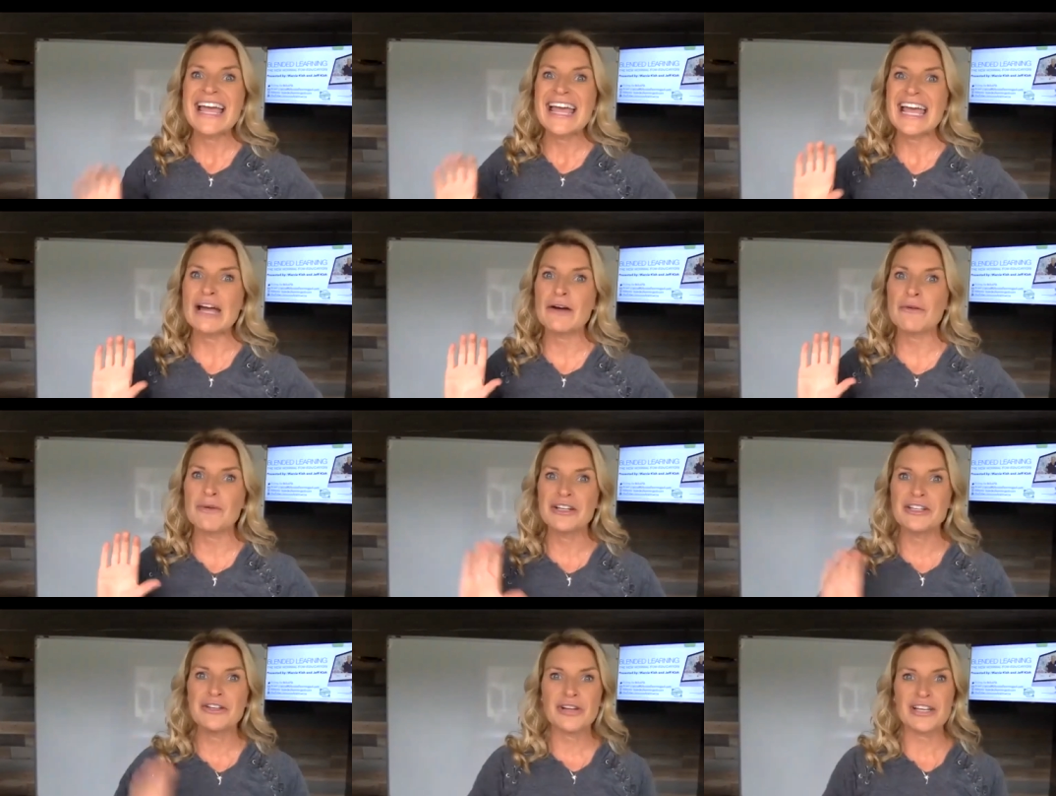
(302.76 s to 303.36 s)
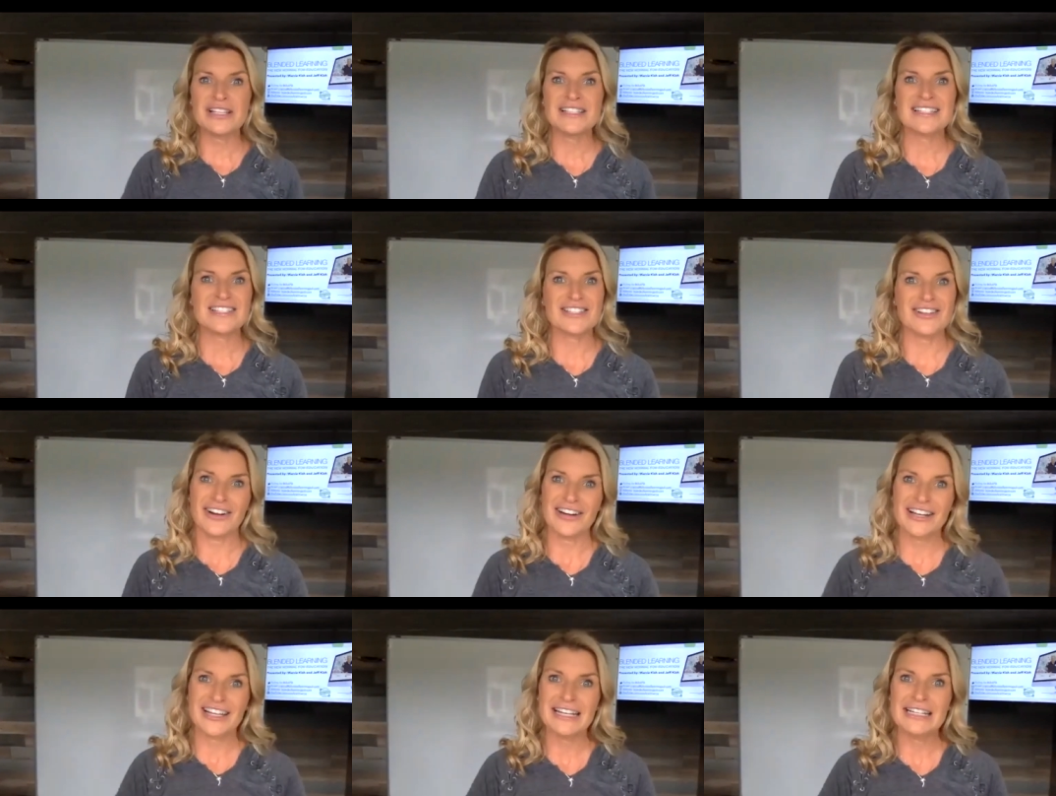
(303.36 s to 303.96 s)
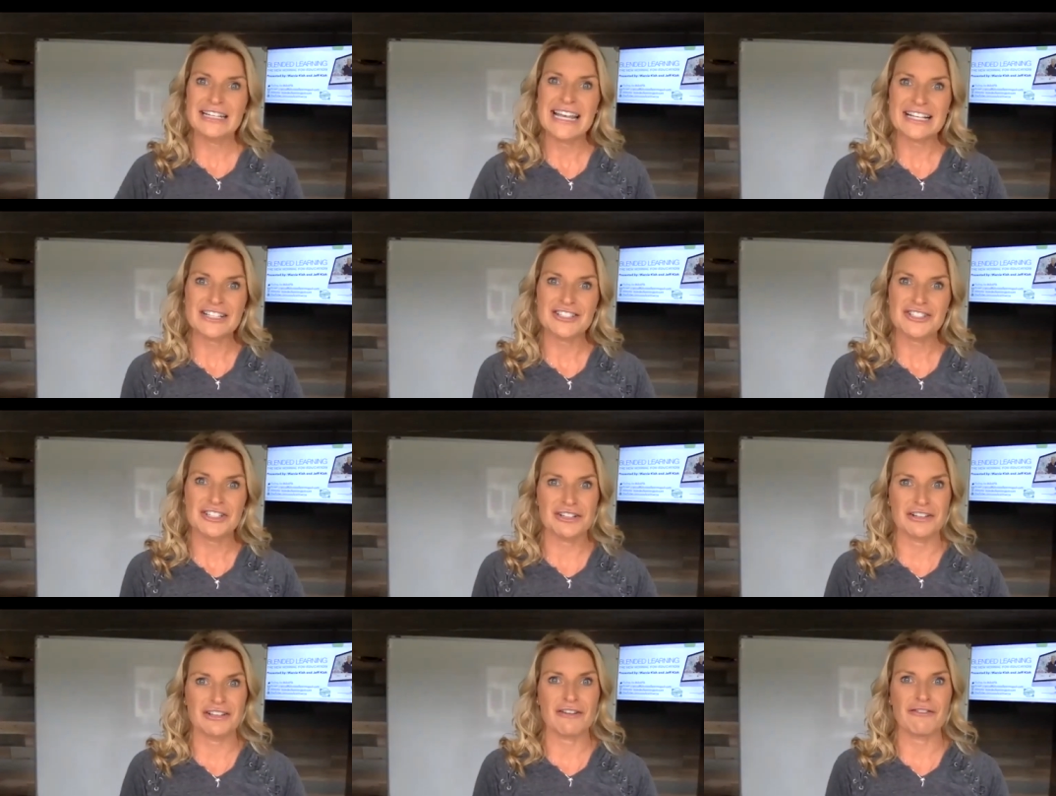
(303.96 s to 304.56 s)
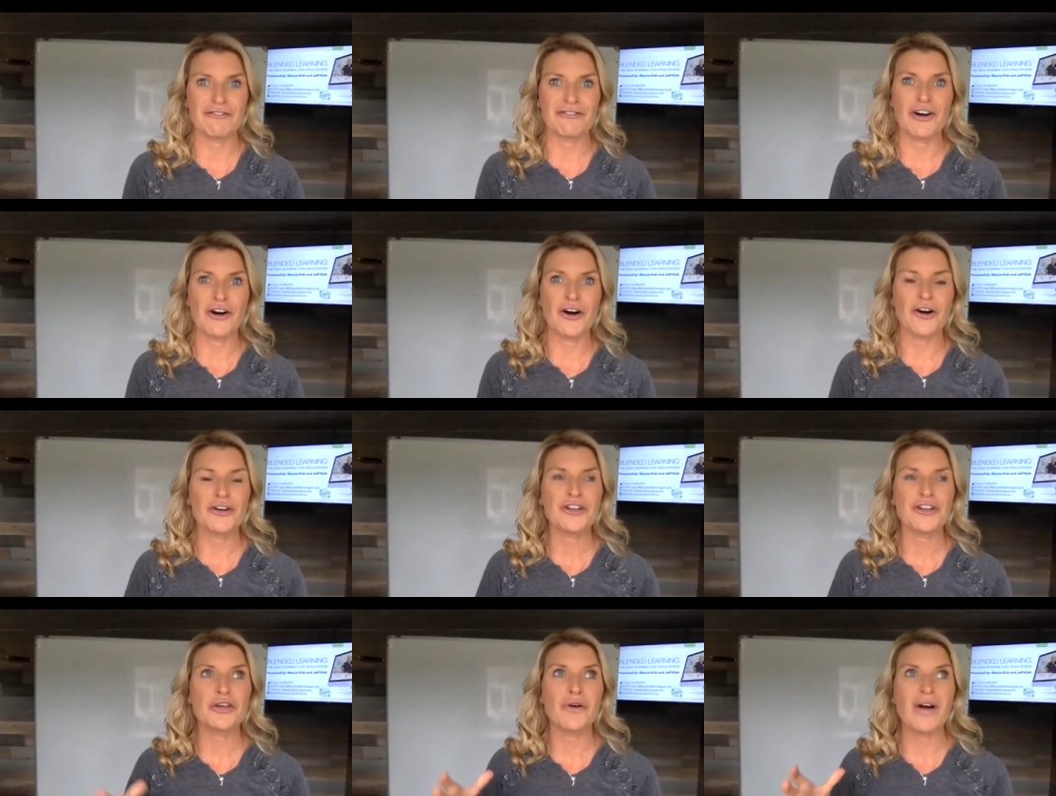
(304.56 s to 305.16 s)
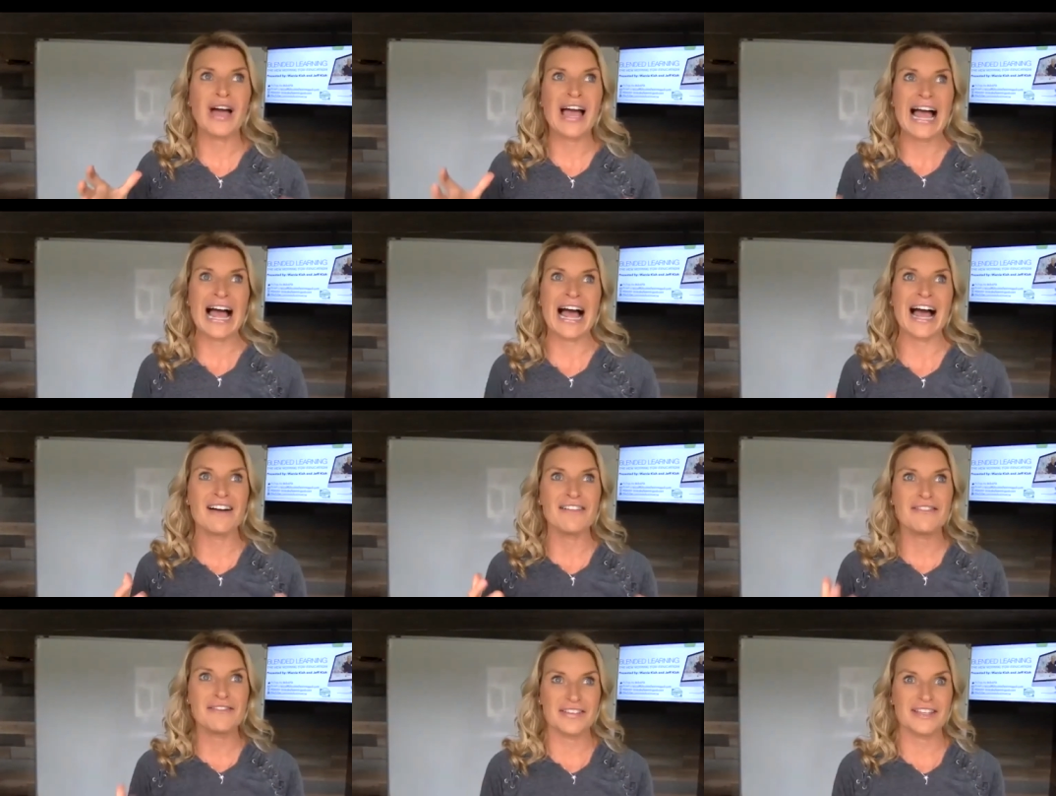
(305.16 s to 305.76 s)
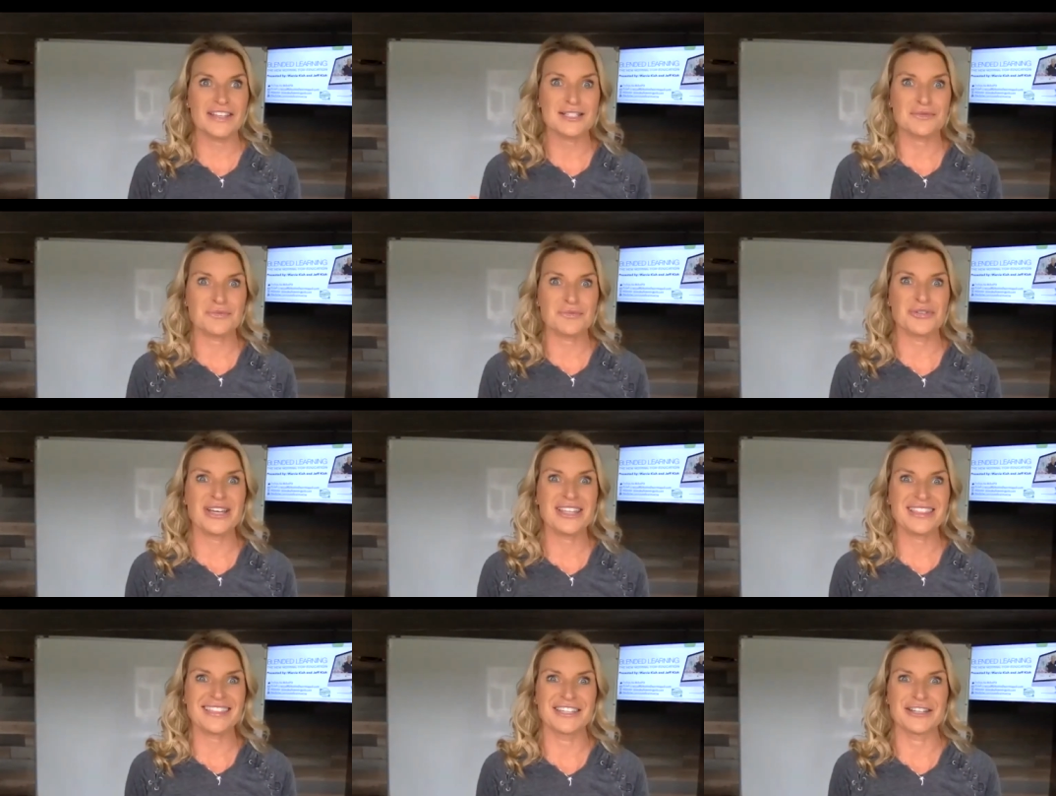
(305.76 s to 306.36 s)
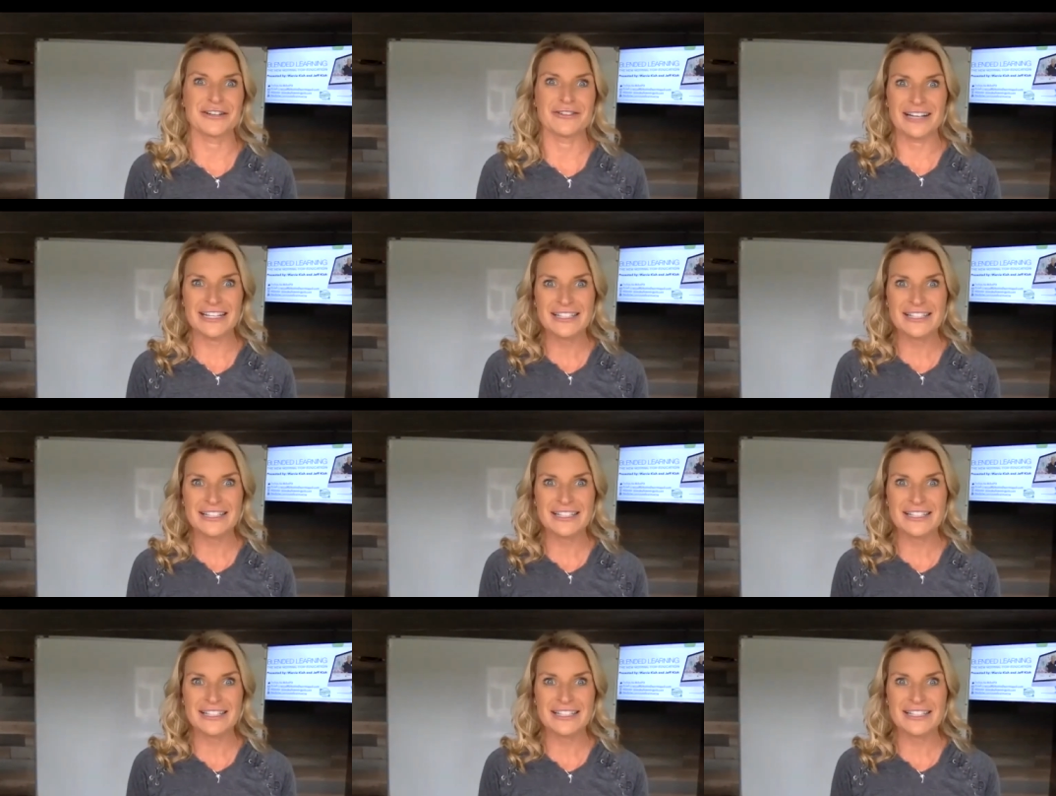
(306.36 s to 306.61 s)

And when you get started next year in the fall, you'll have this with you.